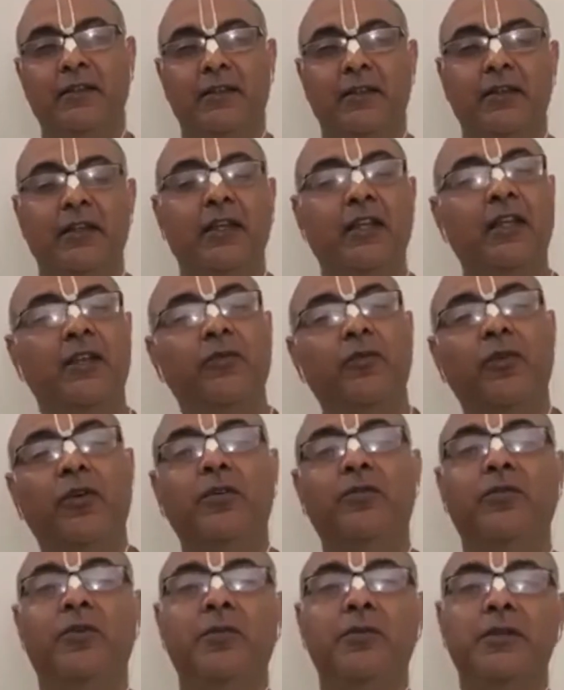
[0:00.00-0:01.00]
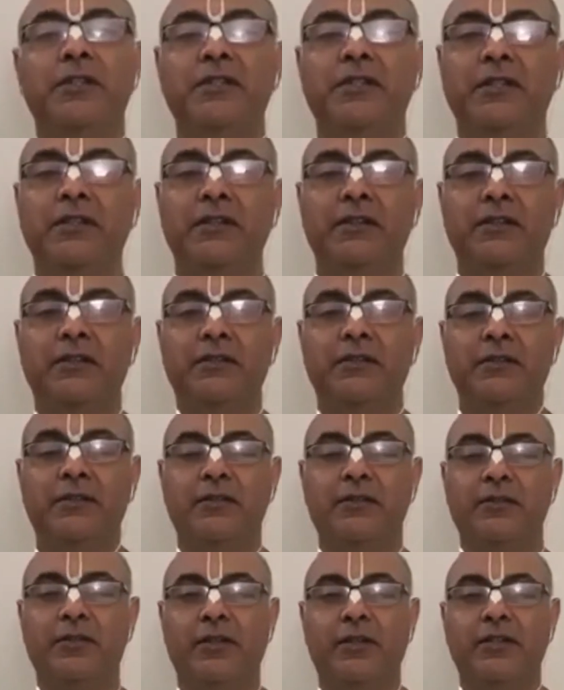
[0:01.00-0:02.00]
He can walk from His ears.
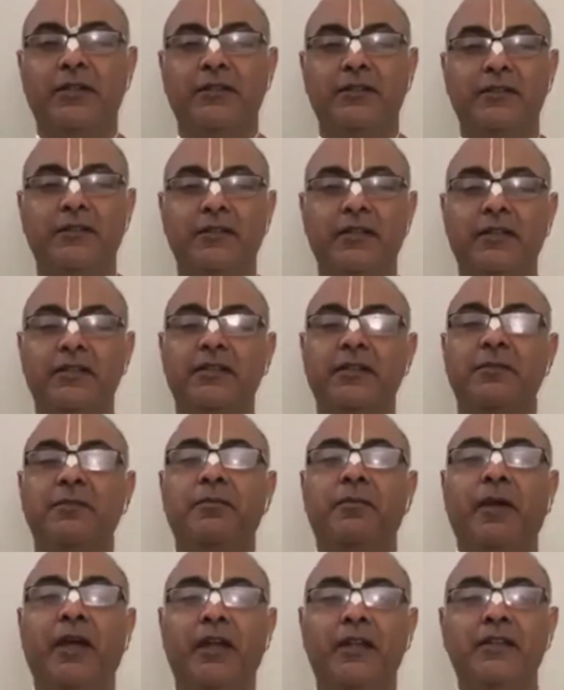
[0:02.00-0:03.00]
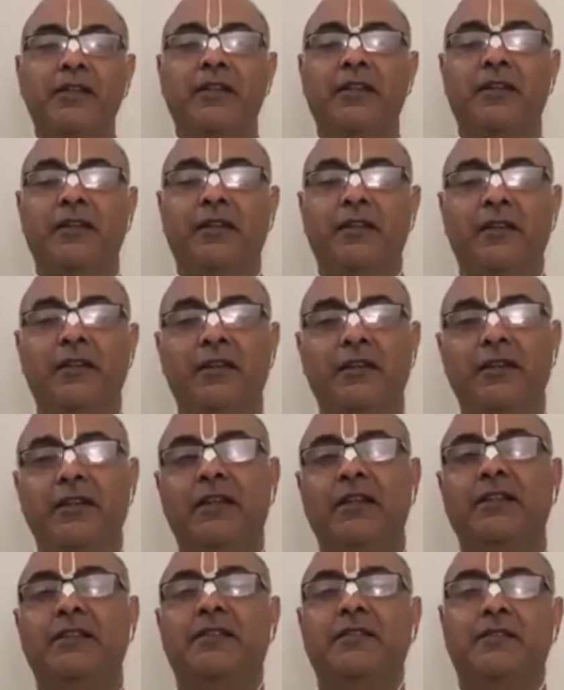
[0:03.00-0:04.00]
So it's just imagine,
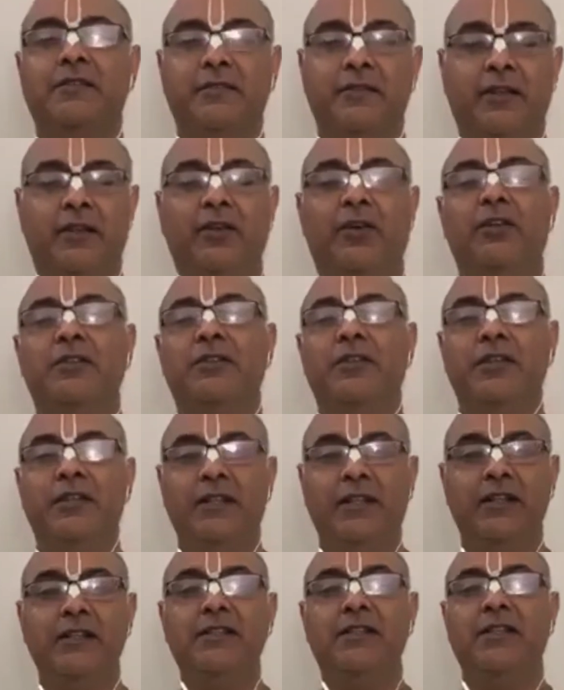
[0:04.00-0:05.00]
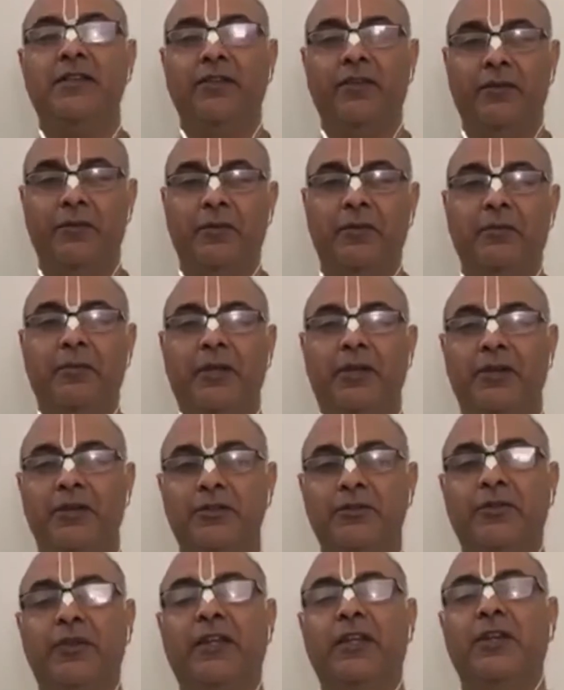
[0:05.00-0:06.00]
it's also inconceivable
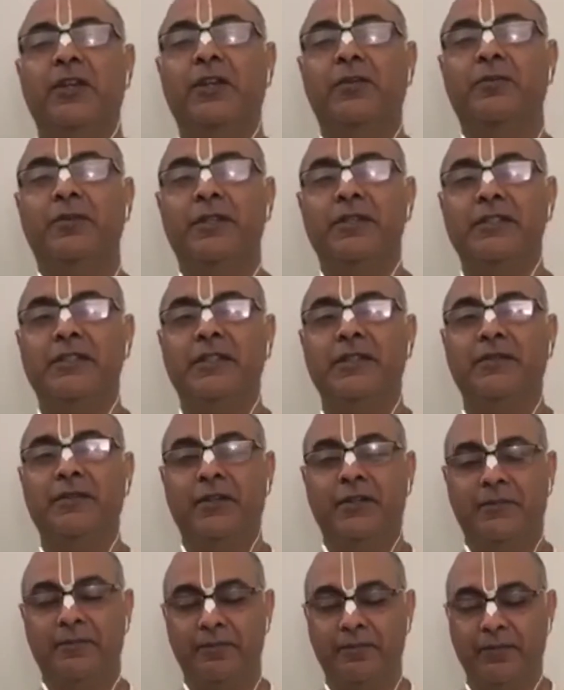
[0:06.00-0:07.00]
because we cannot perceive it.